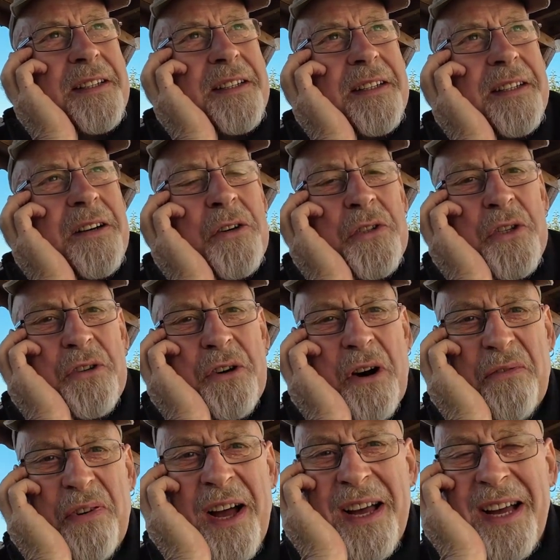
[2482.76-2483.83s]

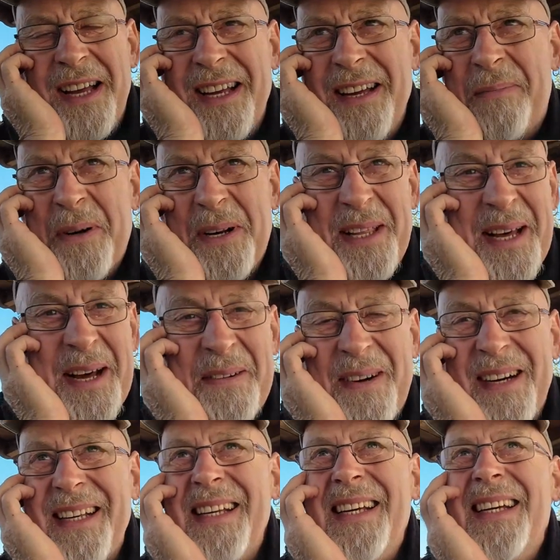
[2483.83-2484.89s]
Ostrov, put it that
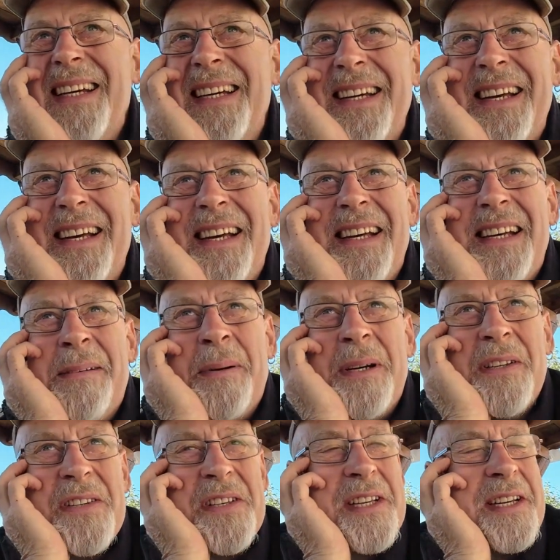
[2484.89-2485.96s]
way.
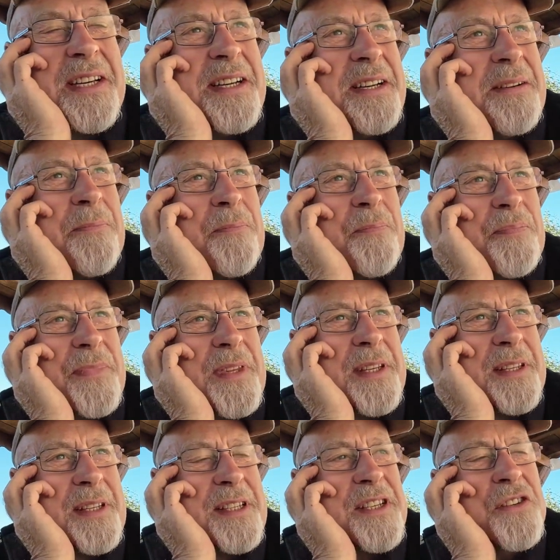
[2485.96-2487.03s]
But
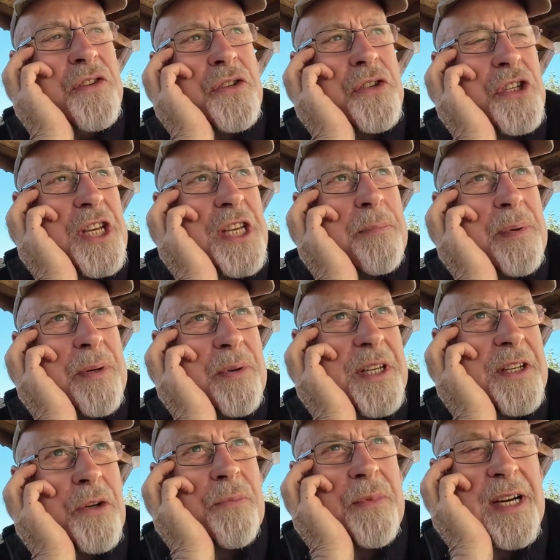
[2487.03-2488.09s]
it isn't cheap when
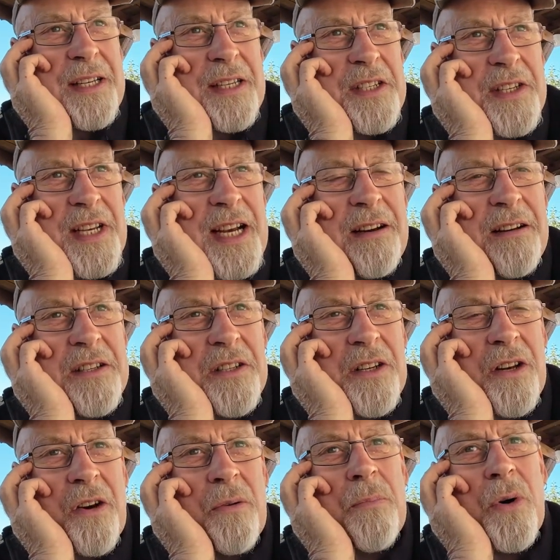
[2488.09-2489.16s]
you come around this area. It's a
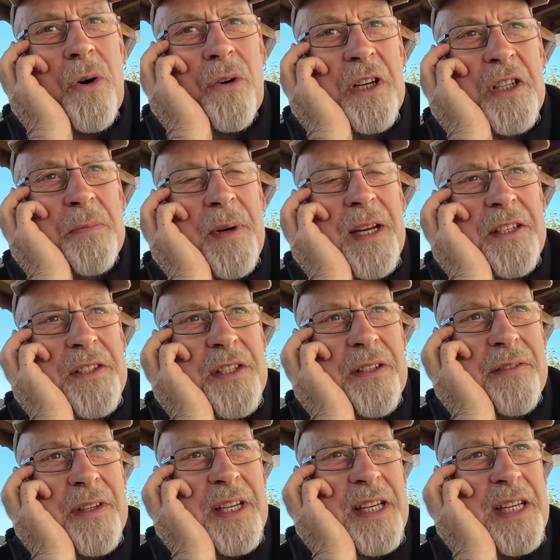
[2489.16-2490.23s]
lot more
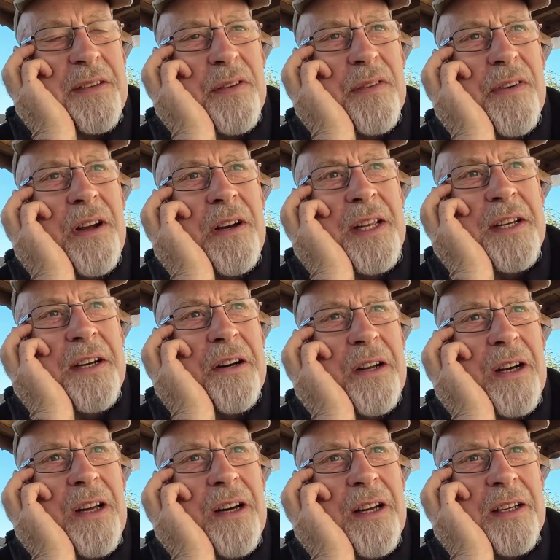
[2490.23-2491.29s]
expensive. If you've only
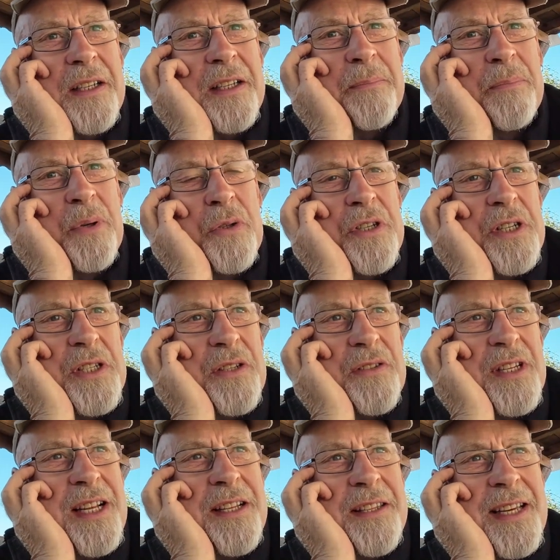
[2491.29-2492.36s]
got like a budget of
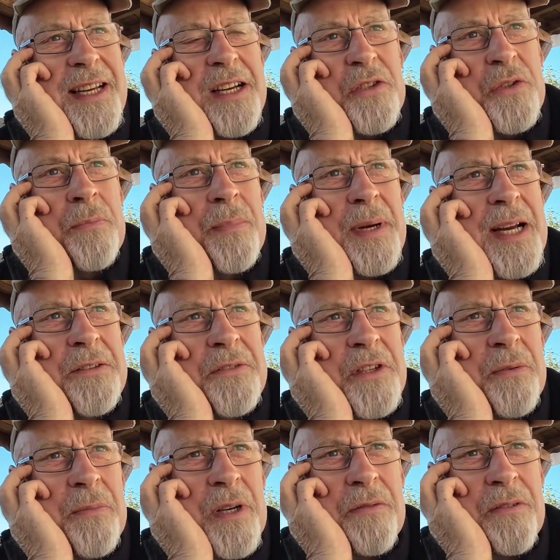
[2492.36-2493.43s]
£10,000 to
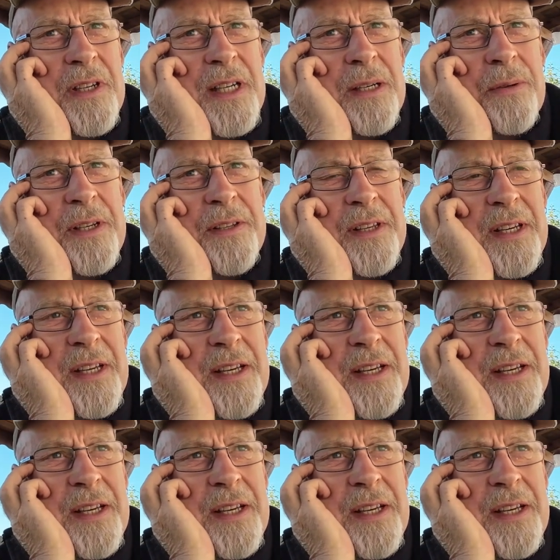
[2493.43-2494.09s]
come over here with,